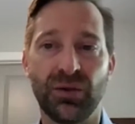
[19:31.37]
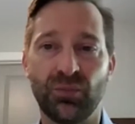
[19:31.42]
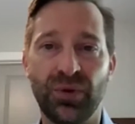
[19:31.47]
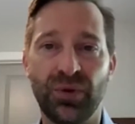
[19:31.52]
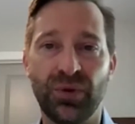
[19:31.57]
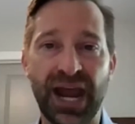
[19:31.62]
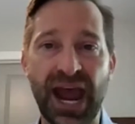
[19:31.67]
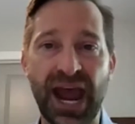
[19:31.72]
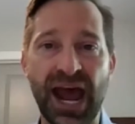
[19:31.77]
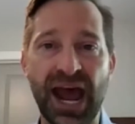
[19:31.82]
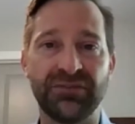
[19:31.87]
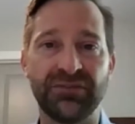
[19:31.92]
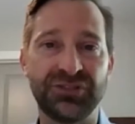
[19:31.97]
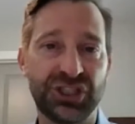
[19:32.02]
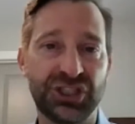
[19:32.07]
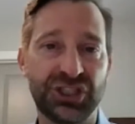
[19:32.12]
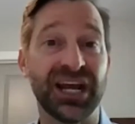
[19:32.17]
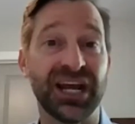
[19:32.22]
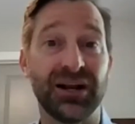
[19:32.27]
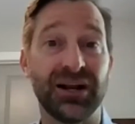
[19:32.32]
We have
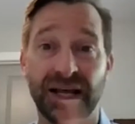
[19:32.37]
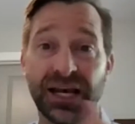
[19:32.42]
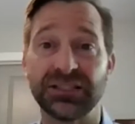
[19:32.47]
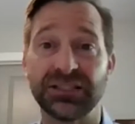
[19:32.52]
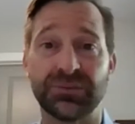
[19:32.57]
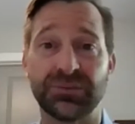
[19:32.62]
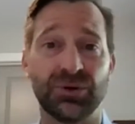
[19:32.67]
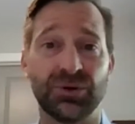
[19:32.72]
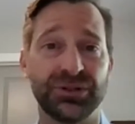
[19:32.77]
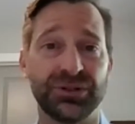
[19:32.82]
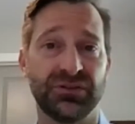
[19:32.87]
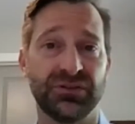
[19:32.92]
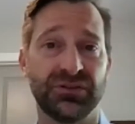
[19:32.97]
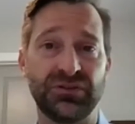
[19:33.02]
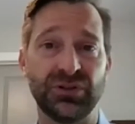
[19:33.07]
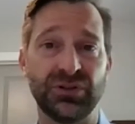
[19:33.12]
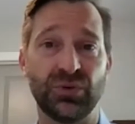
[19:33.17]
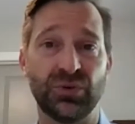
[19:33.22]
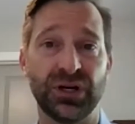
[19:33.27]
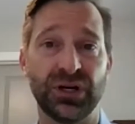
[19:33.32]
channel experts,
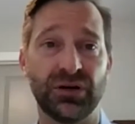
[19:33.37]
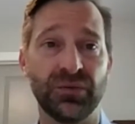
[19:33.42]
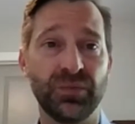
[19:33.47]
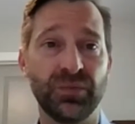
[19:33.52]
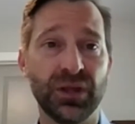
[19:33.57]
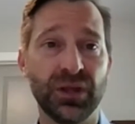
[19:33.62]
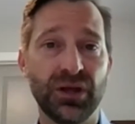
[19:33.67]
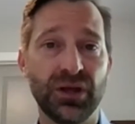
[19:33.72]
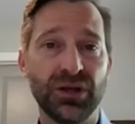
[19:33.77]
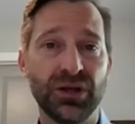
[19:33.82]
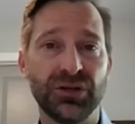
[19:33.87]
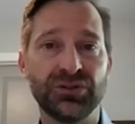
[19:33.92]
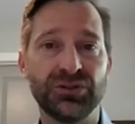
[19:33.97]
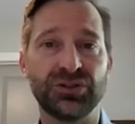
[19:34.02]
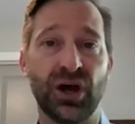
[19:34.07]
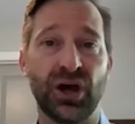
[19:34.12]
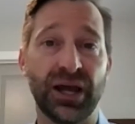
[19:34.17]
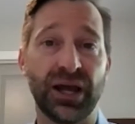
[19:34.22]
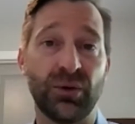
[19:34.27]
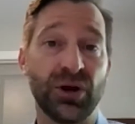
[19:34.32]
if you will.
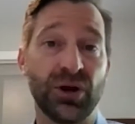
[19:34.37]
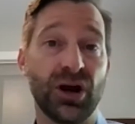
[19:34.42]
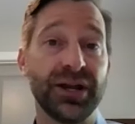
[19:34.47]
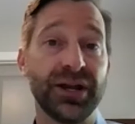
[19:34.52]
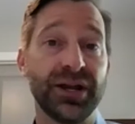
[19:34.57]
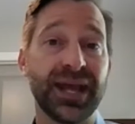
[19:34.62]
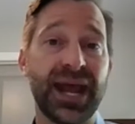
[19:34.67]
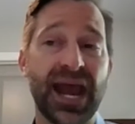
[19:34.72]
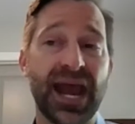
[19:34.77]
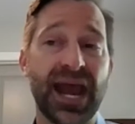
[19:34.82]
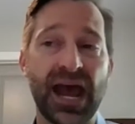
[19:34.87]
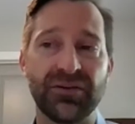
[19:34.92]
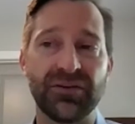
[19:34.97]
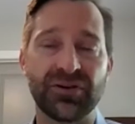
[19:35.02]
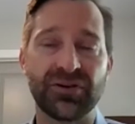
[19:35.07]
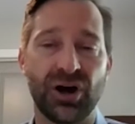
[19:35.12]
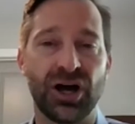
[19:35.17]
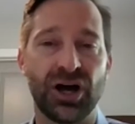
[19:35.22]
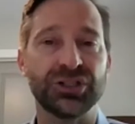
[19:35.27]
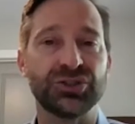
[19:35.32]
So, and we already
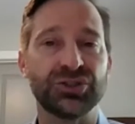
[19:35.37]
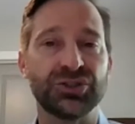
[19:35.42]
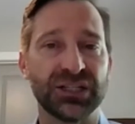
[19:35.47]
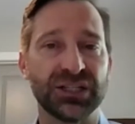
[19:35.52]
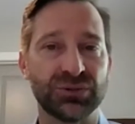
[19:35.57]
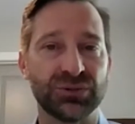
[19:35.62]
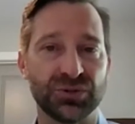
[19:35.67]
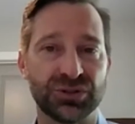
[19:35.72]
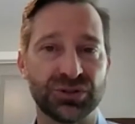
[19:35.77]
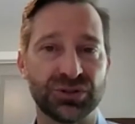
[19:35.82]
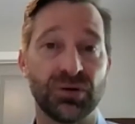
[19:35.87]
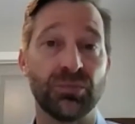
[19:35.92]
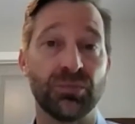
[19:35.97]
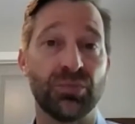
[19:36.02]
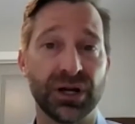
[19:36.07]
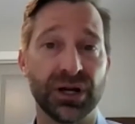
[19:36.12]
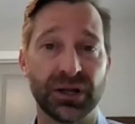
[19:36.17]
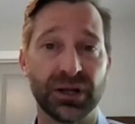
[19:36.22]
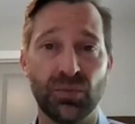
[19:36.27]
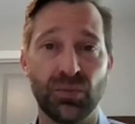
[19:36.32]
have contracts with certain
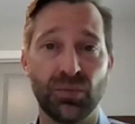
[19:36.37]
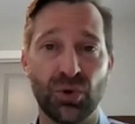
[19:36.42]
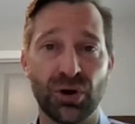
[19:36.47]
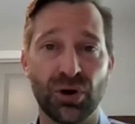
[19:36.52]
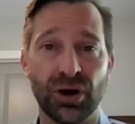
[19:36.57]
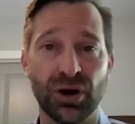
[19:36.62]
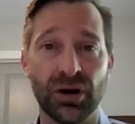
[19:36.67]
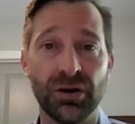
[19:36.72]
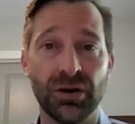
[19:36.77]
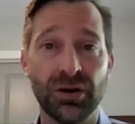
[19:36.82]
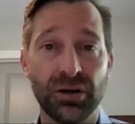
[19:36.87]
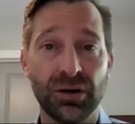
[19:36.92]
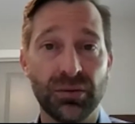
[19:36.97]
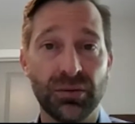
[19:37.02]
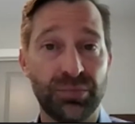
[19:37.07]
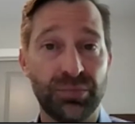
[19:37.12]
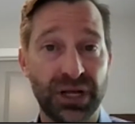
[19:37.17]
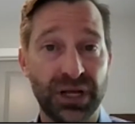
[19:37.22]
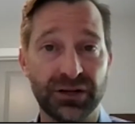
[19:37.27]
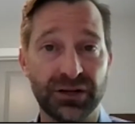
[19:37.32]
brick and mortar
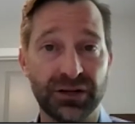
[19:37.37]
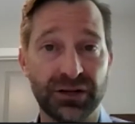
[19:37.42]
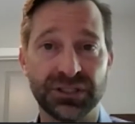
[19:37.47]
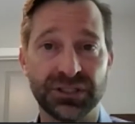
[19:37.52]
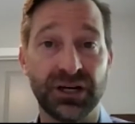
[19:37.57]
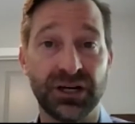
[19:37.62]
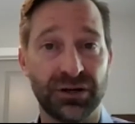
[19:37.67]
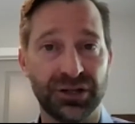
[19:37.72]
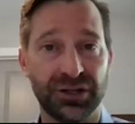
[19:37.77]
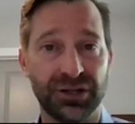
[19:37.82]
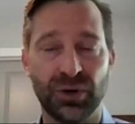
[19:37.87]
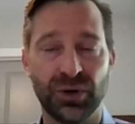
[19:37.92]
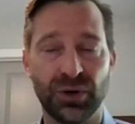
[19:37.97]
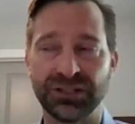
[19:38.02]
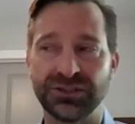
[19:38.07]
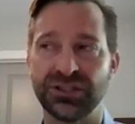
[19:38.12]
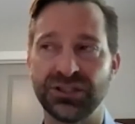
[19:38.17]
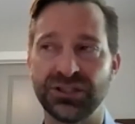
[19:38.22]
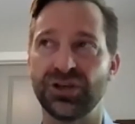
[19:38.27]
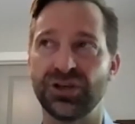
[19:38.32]
players here in the
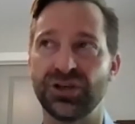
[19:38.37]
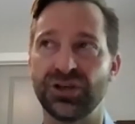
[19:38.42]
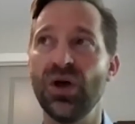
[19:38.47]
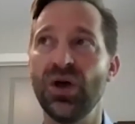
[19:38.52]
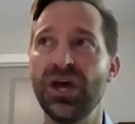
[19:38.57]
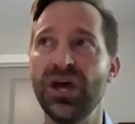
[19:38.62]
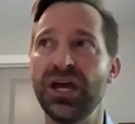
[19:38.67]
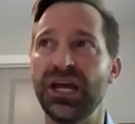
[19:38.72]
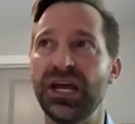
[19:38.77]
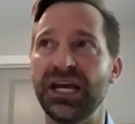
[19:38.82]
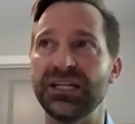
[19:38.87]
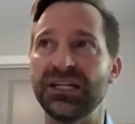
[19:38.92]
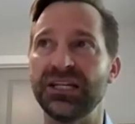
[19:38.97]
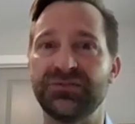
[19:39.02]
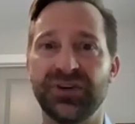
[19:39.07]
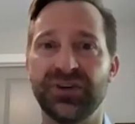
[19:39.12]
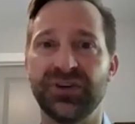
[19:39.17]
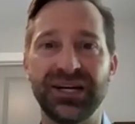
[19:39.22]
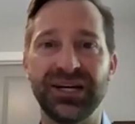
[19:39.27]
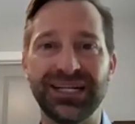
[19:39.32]
US. And so
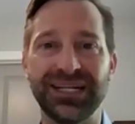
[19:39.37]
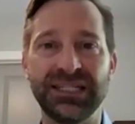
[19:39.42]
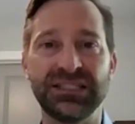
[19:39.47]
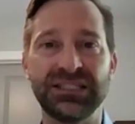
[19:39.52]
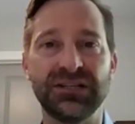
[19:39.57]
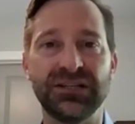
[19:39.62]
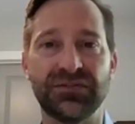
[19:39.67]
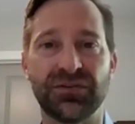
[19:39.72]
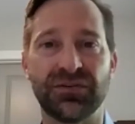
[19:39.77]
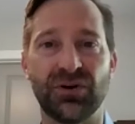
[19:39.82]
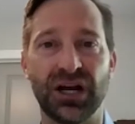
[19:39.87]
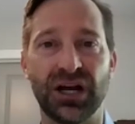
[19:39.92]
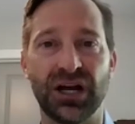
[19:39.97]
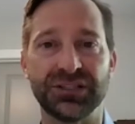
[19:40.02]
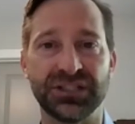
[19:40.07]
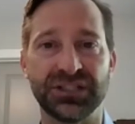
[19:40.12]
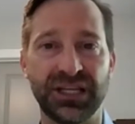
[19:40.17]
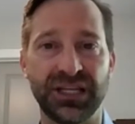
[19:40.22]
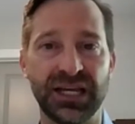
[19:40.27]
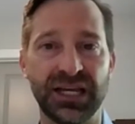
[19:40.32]
it's very easy for
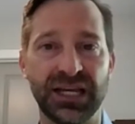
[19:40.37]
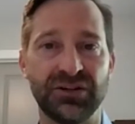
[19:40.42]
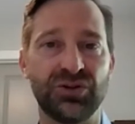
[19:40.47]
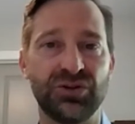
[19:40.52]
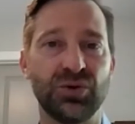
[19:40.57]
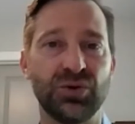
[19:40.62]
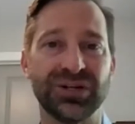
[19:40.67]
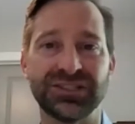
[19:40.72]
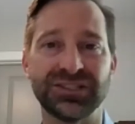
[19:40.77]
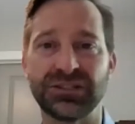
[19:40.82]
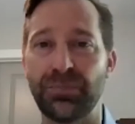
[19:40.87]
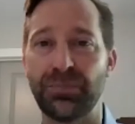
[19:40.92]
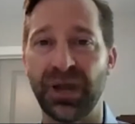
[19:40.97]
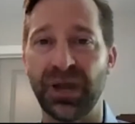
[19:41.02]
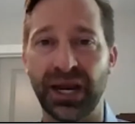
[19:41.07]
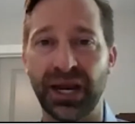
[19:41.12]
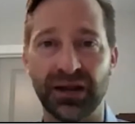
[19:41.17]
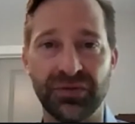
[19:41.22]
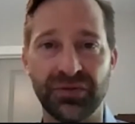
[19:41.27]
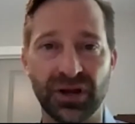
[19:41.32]
us, again, to
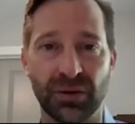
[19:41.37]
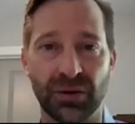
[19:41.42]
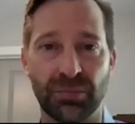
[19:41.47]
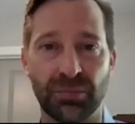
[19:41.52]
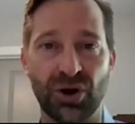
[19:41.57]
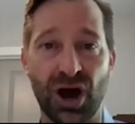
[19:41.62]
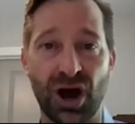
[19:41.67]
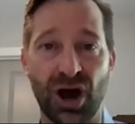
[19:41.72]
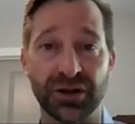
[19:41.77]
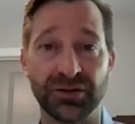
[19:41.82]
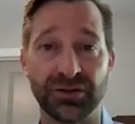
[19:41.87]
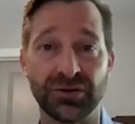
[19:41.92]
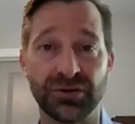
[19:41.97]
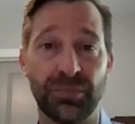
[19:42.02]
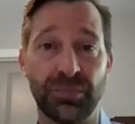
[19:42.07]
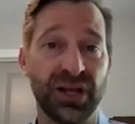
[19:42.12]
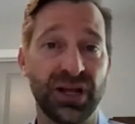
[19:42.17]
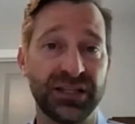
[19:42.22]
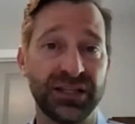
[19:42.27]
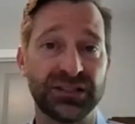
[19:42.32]
expand their product to
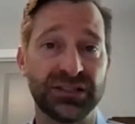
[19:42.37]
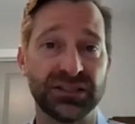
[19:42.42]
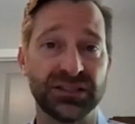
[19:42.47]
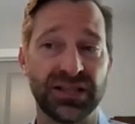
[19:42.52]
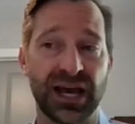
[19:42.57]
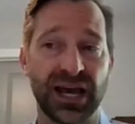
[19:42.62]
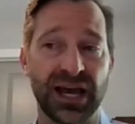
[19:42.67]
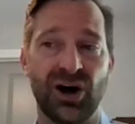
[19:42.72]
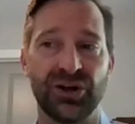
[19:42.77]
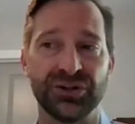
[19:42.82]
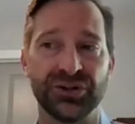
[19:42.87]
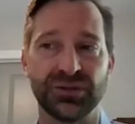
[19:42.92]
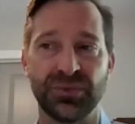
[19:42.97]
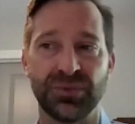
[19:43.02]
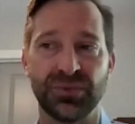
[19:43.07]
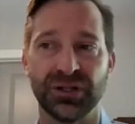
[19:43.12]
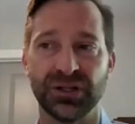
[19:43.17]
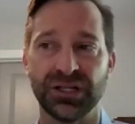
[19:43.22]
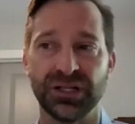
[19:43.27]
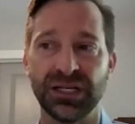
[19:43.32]
places that
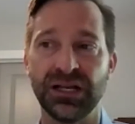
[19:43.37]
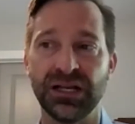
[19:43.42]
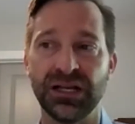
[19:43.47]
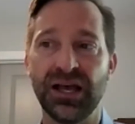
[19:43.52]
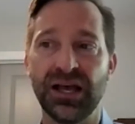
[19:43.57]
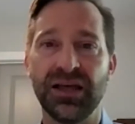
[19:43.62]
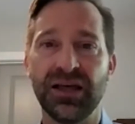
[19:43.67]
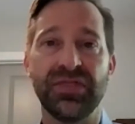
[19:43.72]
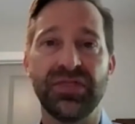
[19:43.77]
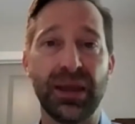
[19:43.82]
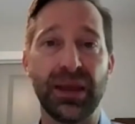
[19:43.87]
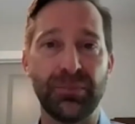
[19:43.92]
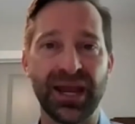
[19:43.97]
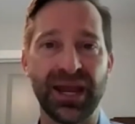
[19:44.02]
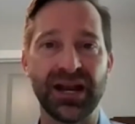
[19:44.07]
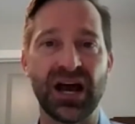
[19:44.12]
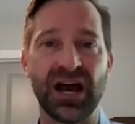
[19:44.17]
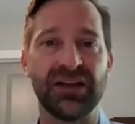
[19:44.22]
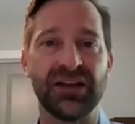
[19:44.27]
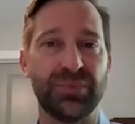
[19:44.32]
ultimately they
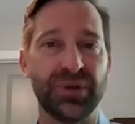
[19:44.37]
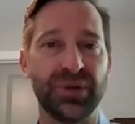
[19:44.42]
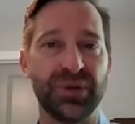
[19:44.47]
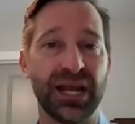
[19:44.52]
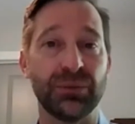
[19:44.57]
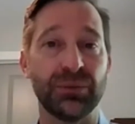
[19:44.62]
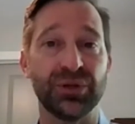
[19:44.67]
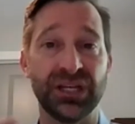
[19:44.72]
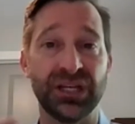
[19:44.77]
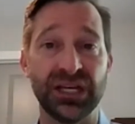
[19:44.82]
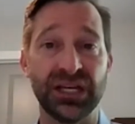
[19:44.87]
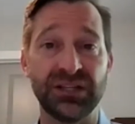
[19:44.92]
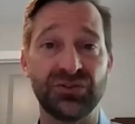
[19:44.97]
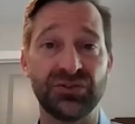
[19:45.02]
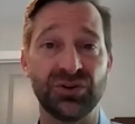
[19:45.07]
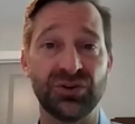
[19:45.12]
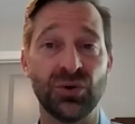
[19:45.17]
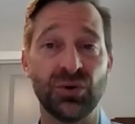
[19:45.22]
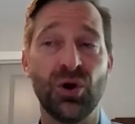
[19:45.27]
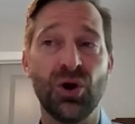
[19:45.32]
may not have been able to get
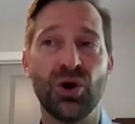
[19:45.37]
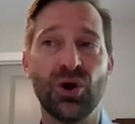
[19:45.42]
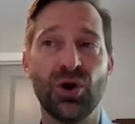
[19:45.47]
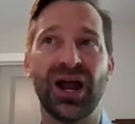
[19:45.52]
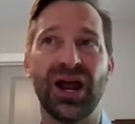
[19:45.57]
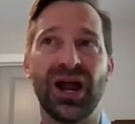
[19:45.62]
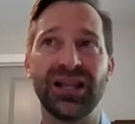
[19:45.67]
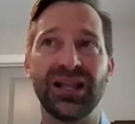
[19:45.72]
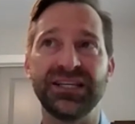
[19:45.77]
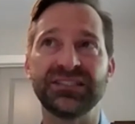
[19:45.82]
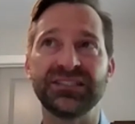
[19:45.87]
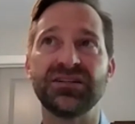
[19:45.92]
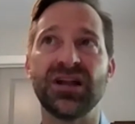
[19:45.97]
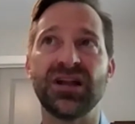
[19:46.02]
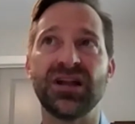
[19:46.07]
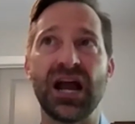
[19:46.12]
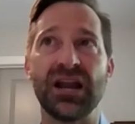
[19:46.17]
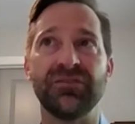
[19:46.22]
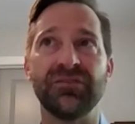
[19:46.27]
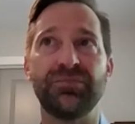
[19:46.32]
to, or at least
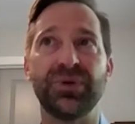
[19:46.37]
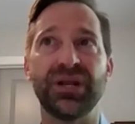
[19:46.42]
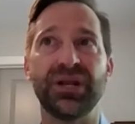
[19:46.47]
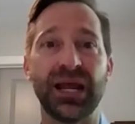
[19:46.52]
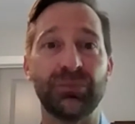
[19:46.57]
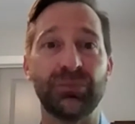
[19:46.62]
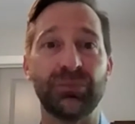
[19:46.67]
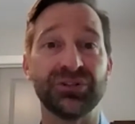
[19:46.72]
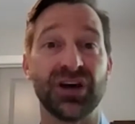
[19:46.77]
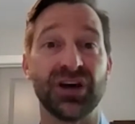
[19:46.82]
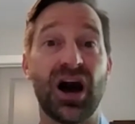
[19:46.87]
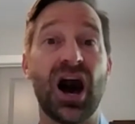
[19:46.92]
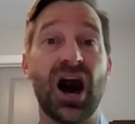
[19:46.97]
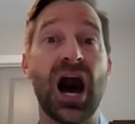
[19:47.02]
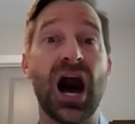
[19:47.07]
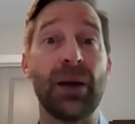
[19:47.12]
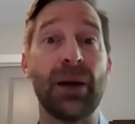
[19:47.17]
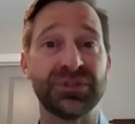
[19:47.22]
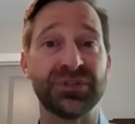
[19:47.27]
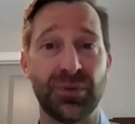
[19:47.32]
not have been able to
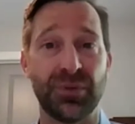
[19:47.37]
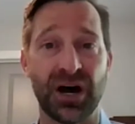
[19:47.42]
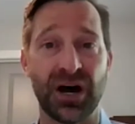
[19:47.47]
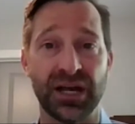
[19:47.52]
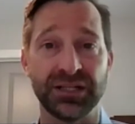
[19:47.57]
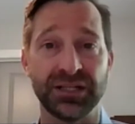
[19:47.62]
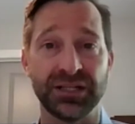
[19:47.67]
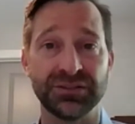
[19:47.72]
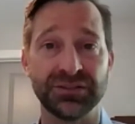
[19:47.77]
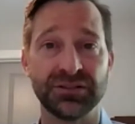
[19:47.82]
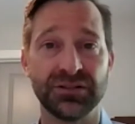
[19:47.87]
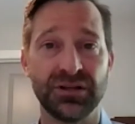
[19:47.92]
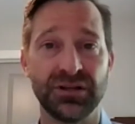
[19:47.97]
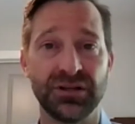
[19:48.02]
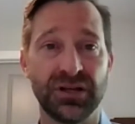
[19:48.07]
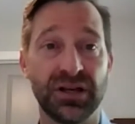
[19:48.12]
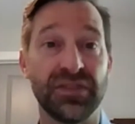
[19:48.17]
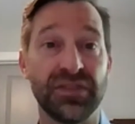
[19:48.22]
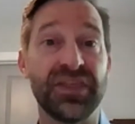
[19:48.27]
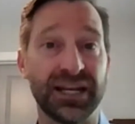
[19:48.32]
optimize
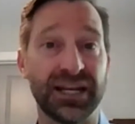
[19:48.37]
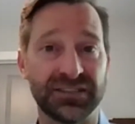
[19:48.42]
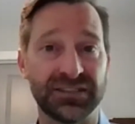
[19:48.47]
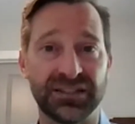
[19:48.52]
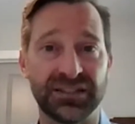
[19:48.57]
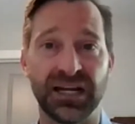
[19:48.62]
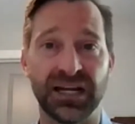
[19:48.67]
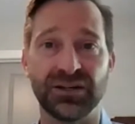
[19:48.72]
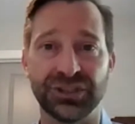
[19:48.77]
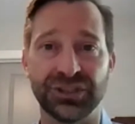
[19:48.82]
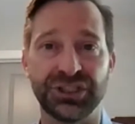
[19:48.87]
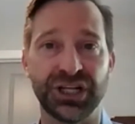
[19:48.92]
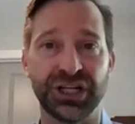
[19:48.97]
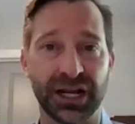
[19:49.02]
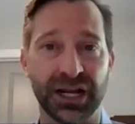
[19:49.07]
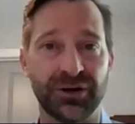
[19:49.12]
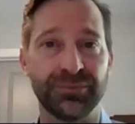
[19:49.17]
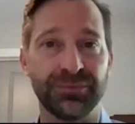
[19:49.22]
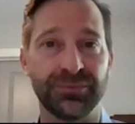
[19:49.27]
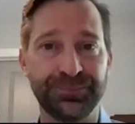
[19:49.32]
that sales
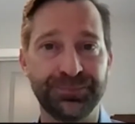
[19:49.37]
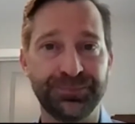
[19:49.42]
channel.